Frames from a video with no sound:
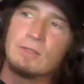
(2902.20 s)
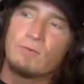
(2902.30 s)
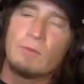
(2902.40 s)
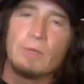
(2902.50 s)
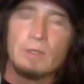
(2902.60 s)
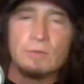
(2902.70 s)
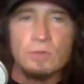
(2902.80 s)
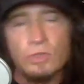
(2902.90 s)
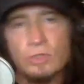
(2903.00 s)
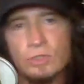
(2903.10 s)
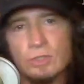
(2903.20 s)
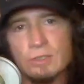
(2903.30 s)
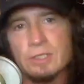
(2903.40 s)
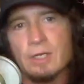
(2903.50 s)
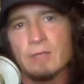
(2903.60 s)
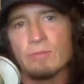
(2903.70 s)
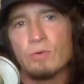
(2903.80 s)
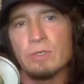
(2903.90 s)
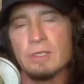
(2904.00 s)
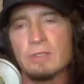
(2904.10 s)
from a nutritional
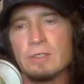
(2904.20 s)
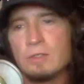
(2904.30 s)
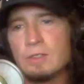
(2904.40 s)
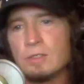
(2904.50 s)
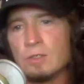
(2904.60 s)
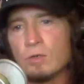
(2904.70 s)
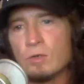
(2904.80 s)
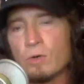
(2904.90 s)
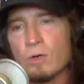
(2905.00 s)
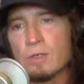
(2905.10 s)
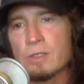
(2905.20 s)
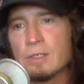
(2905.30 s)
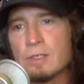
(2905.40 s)
standpoint, I think you need to go to work